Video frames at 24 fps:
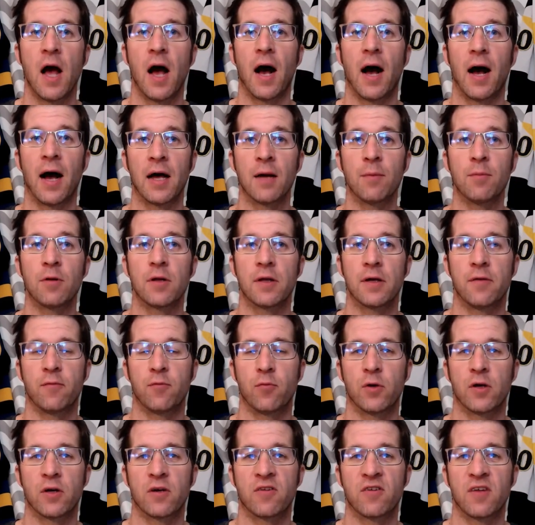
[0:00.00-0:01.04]
I believe
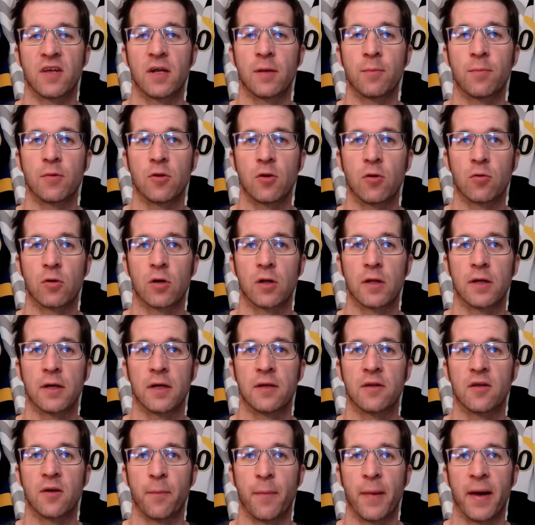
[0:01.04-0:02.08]
we are set up locally
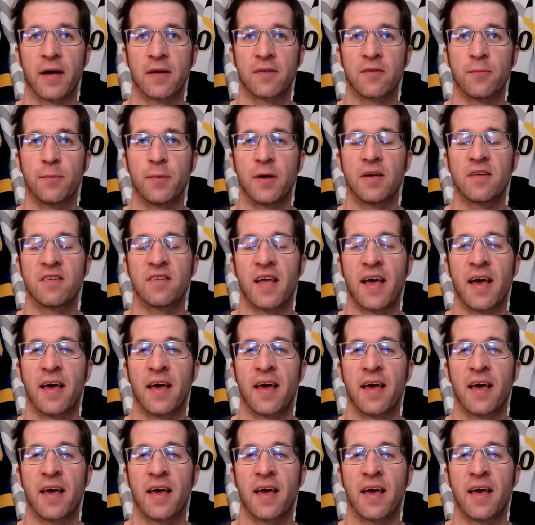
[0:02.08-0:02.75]
to maximize